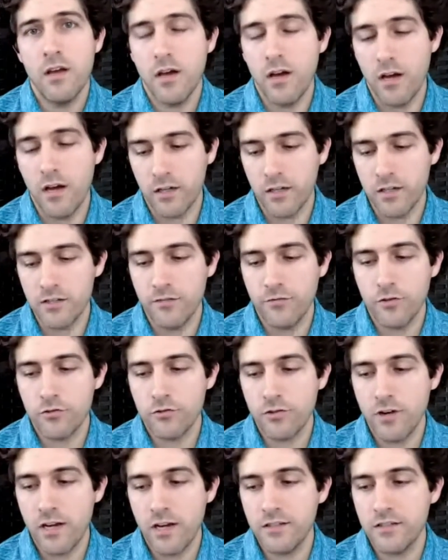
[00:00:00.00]
Because uh, if you're
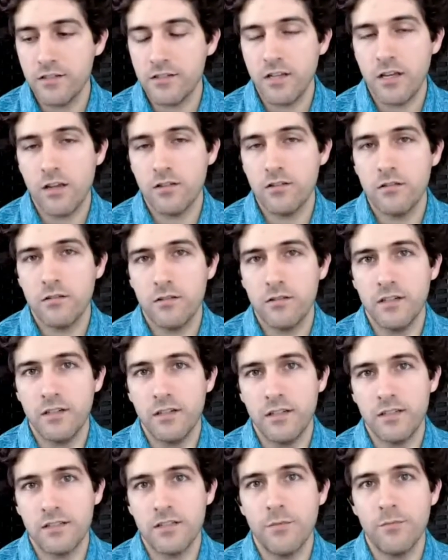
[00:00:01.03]
trying to sell
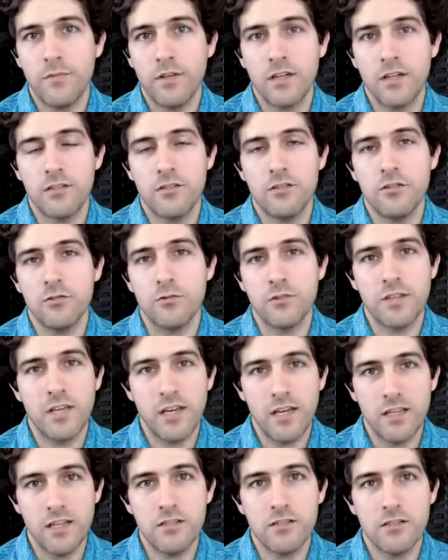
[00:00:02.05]
uh, something to
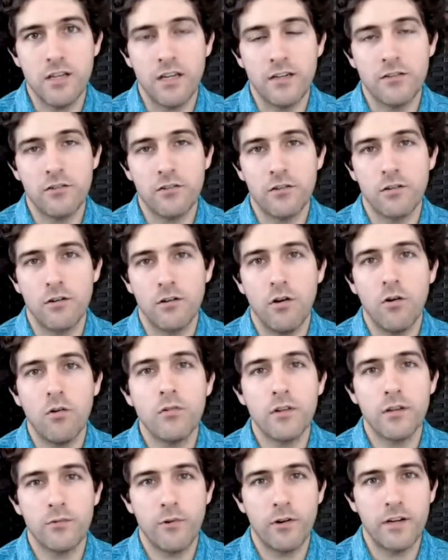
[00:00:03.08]
kids and you're
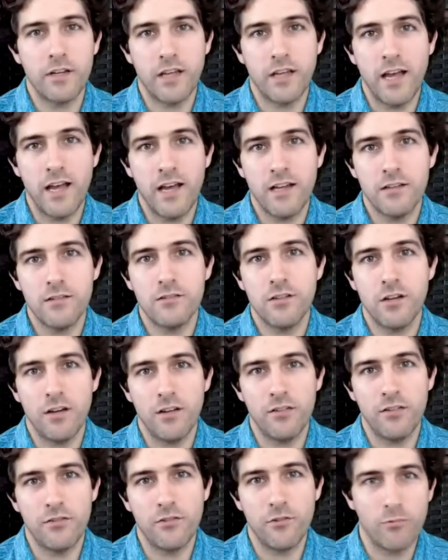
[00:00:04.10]
only running ads
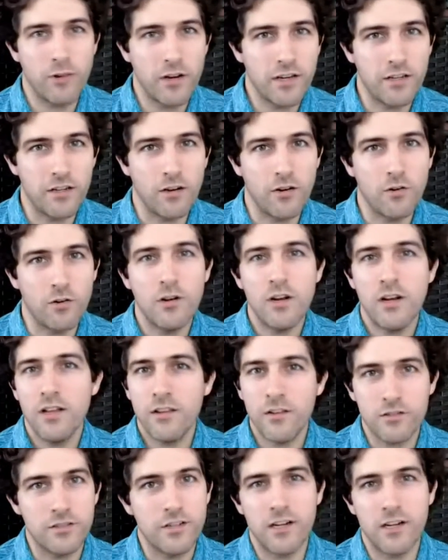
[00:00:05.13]
on the radio,
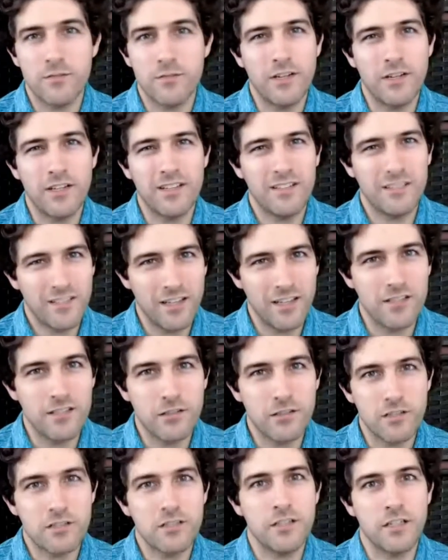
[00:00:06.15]
there's not as many
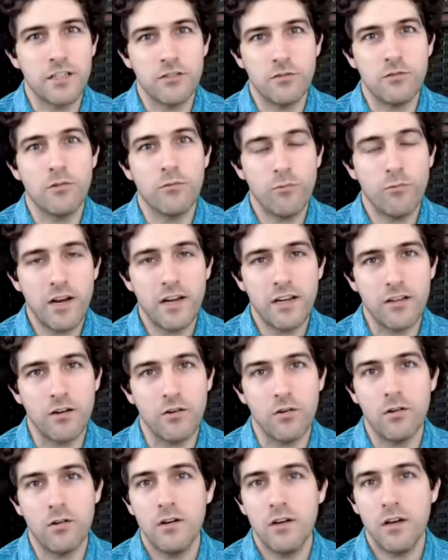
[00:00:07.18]
kids listening to the
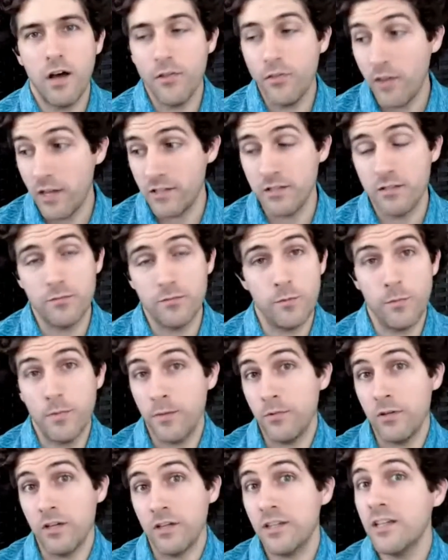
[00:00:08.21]
radio unless it may
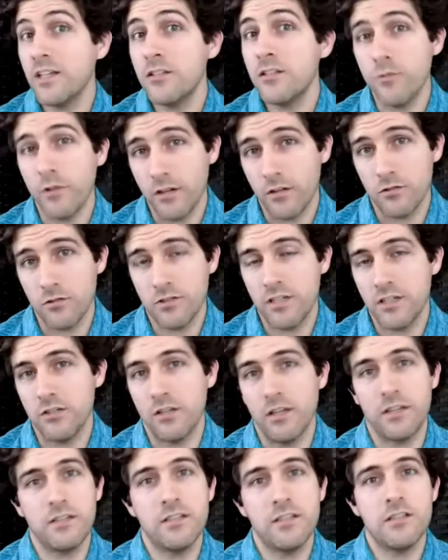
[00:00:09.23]
be a kids radio
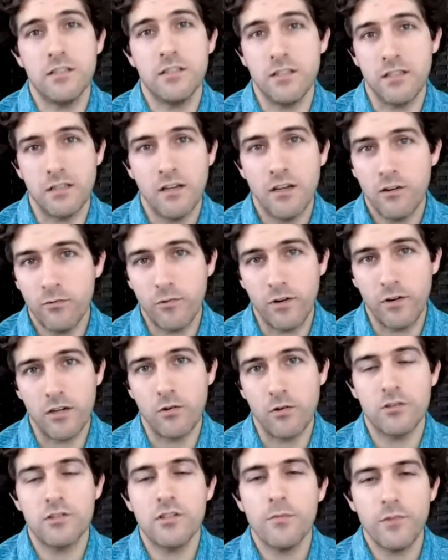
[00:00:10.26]
station like disney
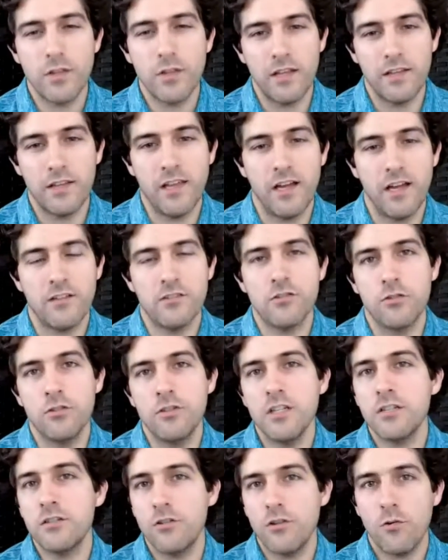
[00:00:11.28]
radio or something like that so
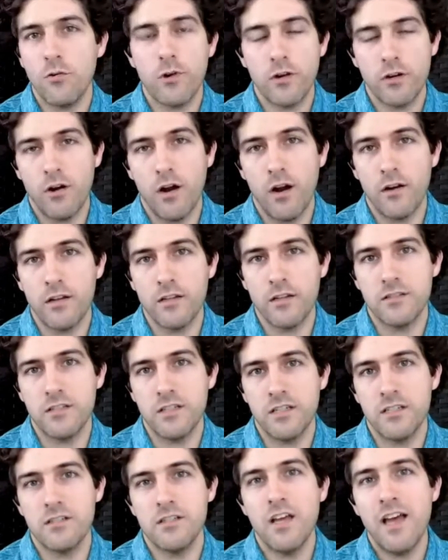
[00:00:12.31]
you need to know where your audience
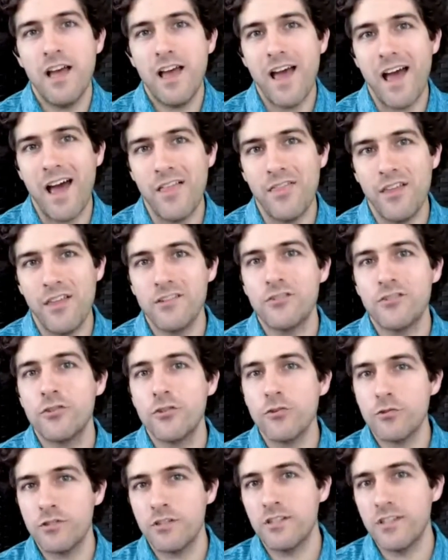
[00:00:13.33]
is and then
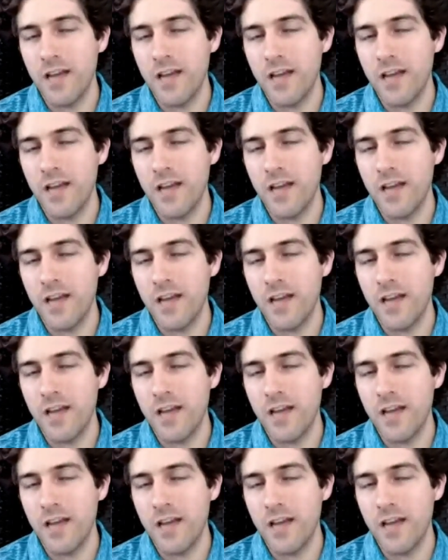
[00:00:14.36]
choose the